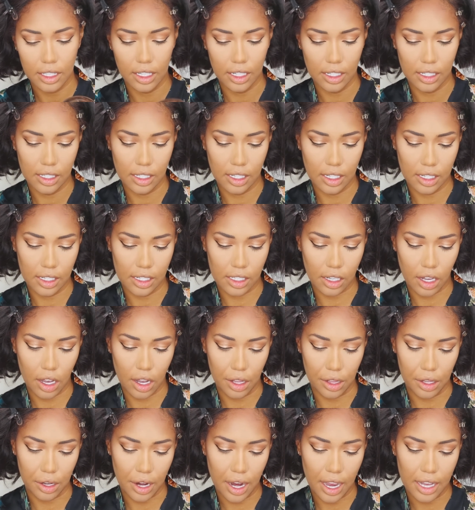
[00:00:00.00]
This is
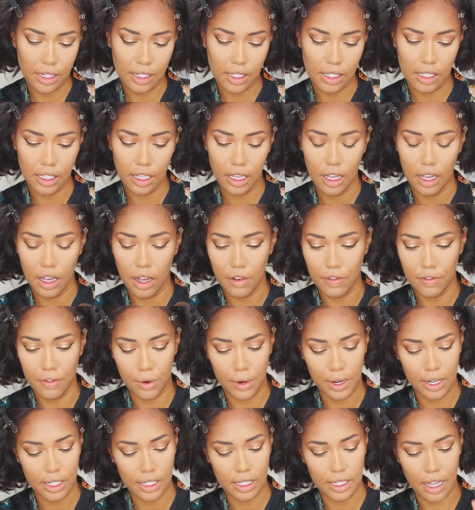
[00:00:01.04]
color
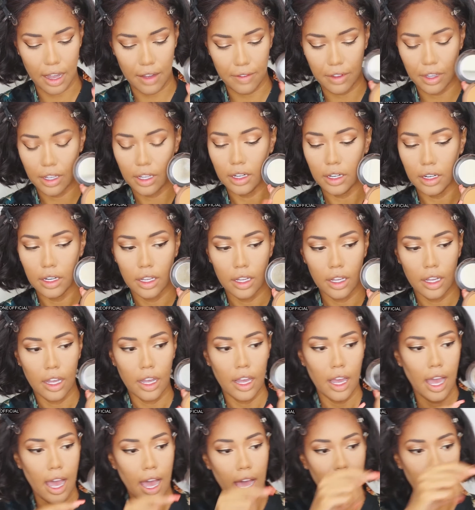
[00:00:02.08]
NC47.
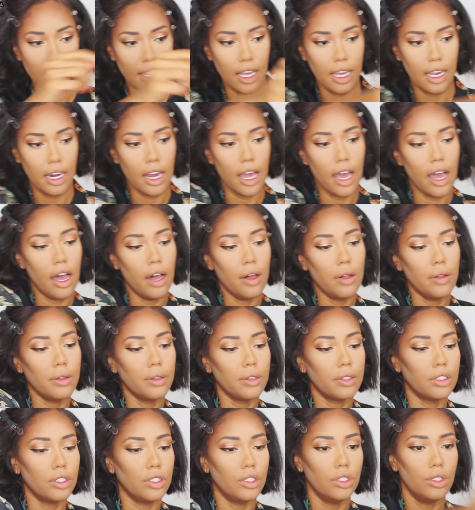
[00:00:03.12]
And then
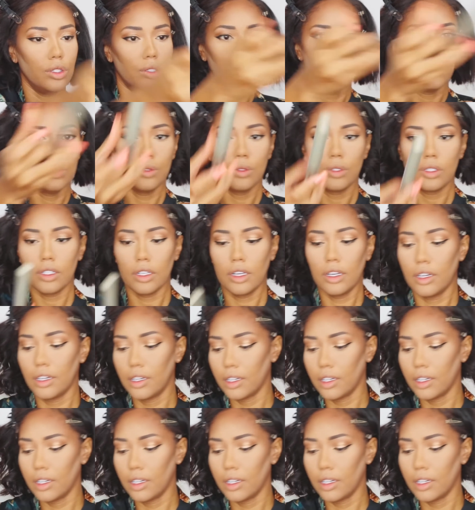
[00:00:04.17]
I'll use